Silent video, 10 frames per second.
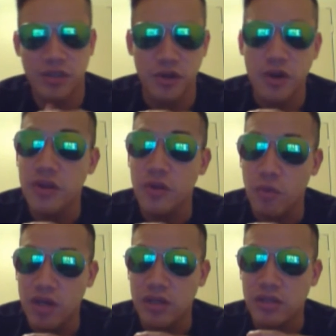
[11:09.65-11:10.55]
You're the
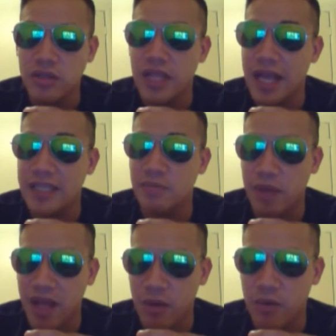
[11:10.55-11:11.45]
one that has the
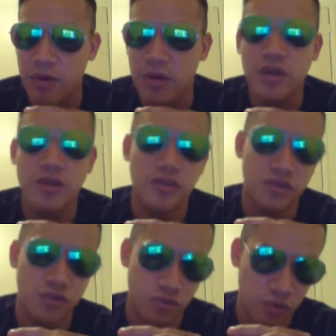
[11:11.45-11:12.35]
power to
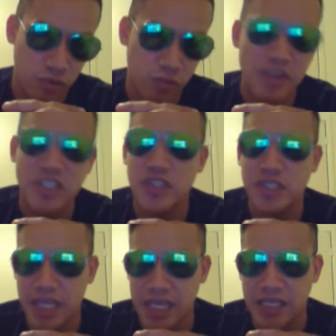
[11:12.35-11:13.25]
control what you
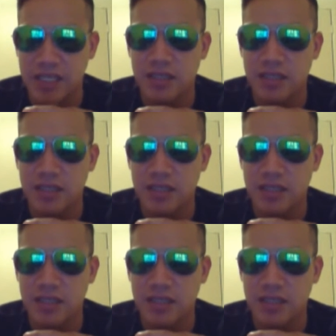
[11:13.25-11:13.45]
take.